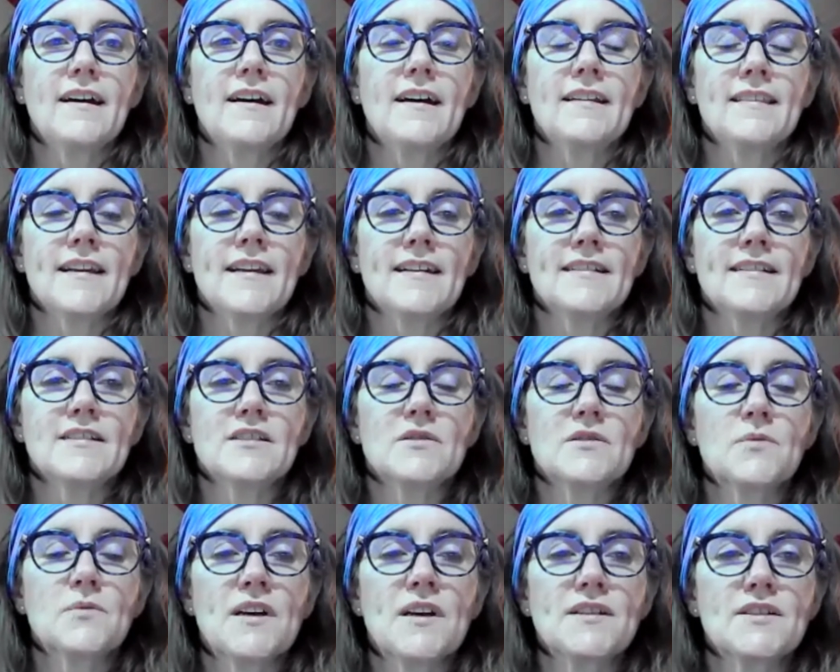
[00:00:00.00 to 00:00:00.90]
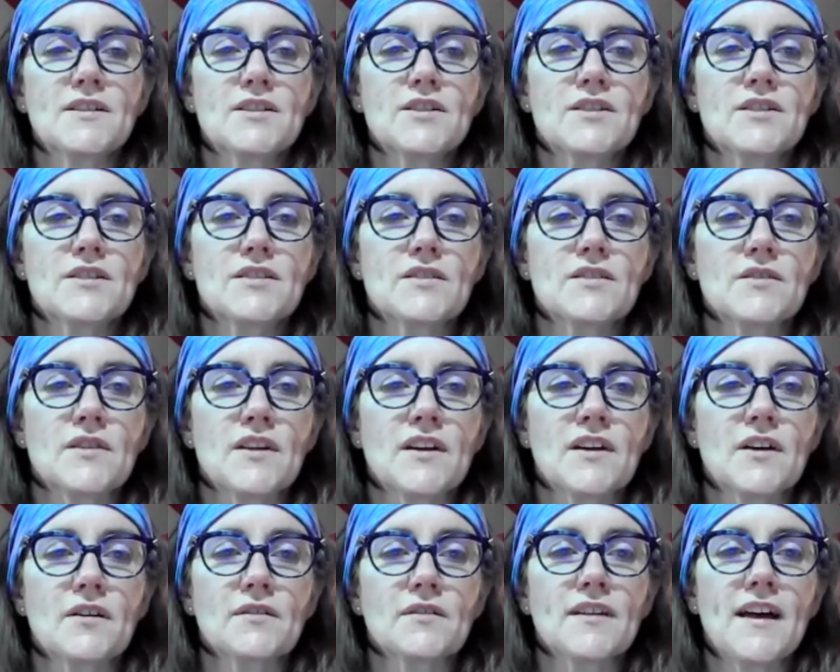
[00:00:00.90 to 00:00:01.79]
And then switch so
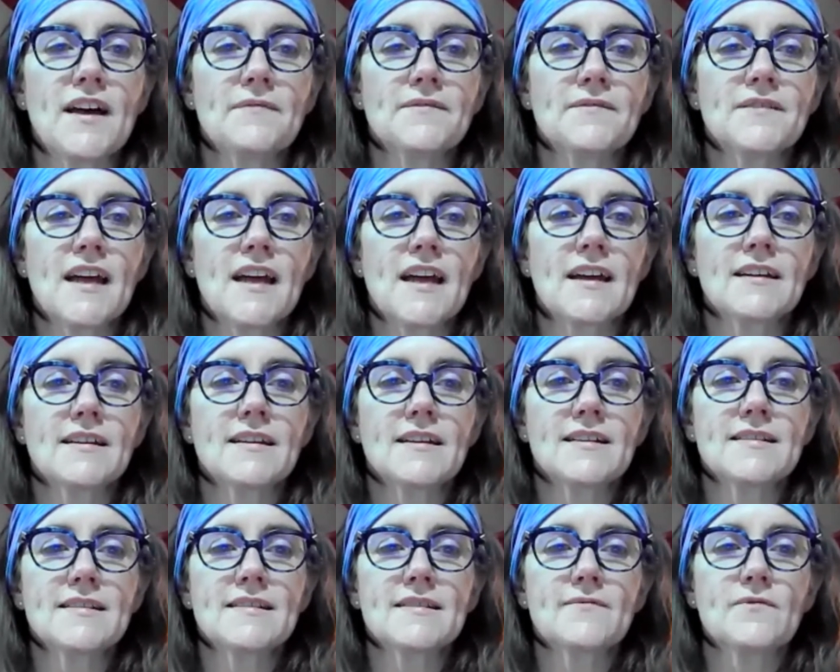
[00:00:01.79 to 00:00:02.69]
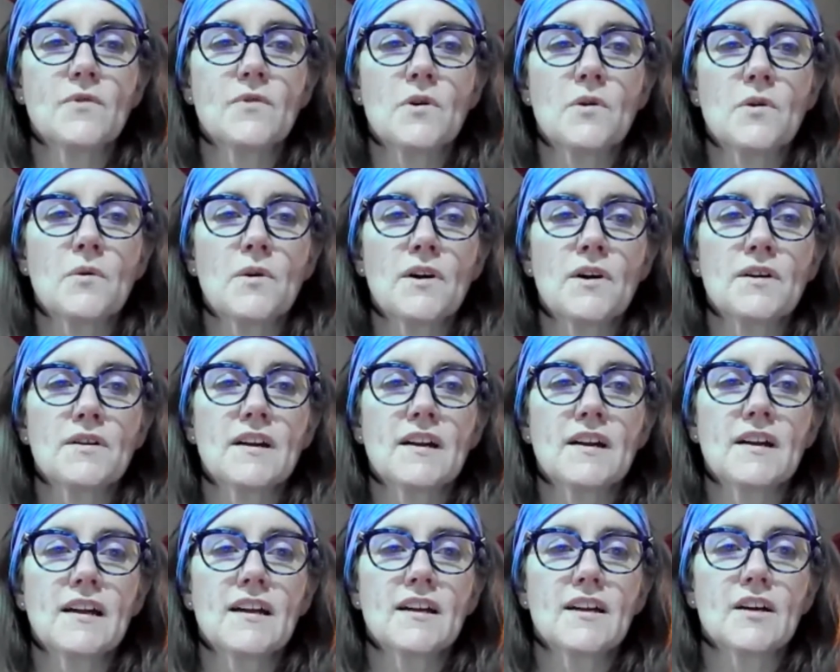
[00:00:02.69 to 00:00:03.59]
that your left hand is forward,
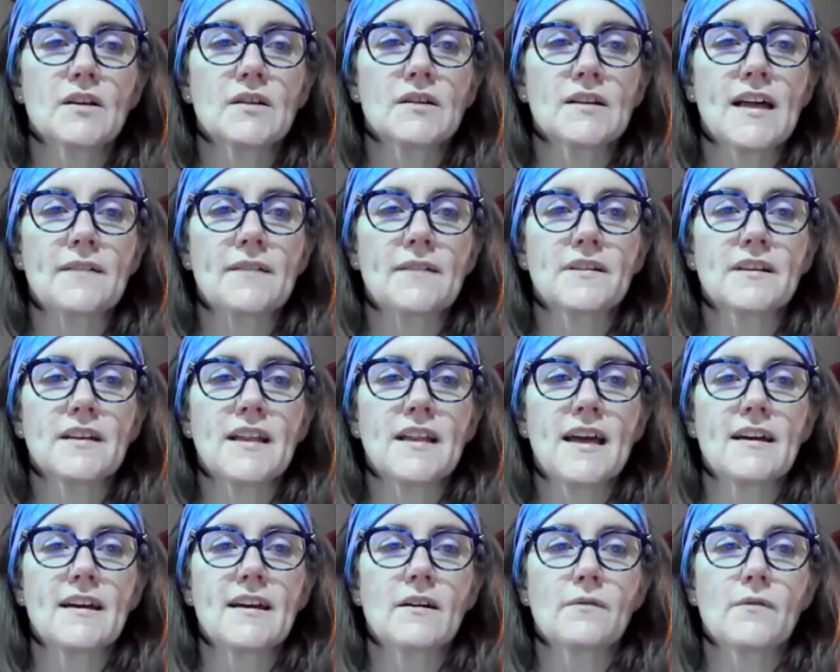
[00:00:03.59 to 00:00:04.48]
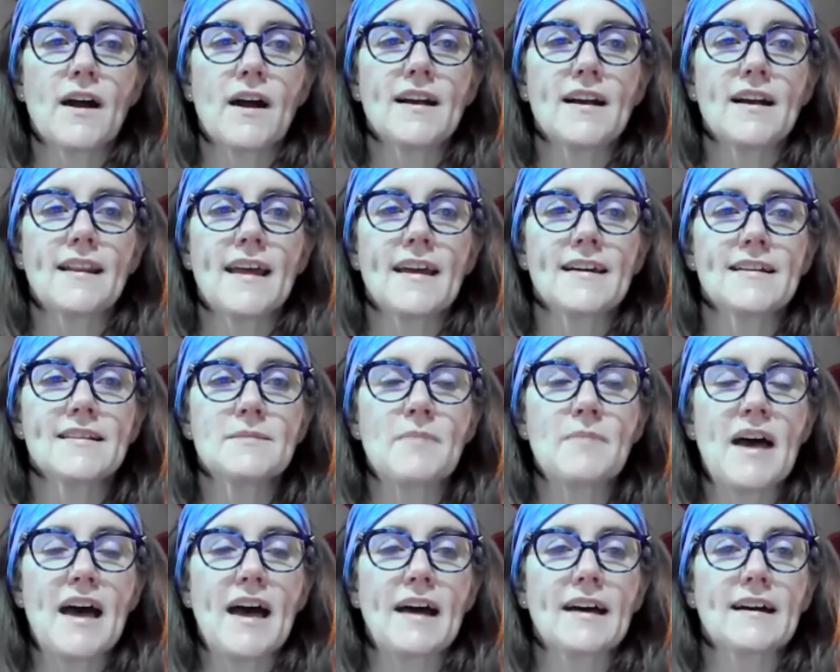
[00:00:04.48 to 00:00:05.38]
your right leg is
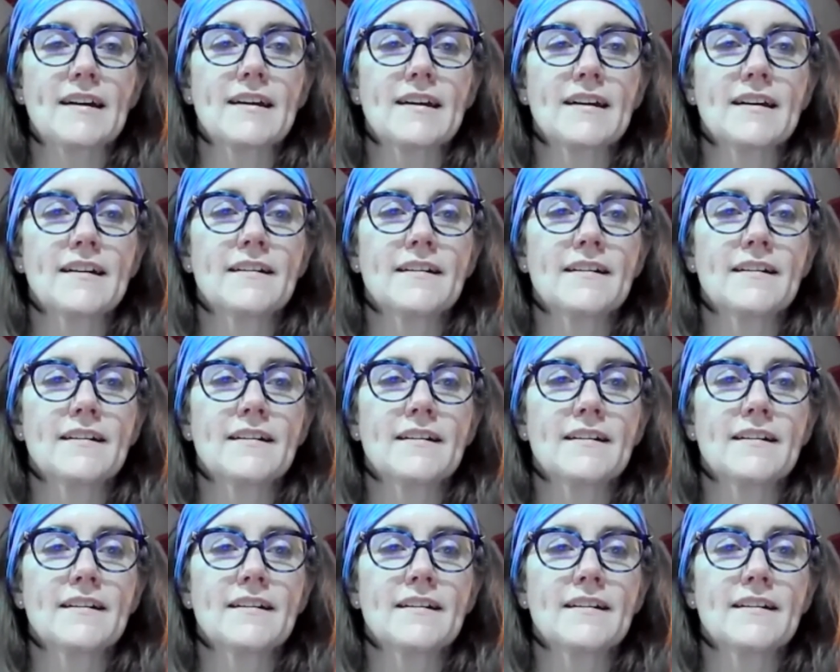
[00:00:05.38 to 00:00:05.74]
back.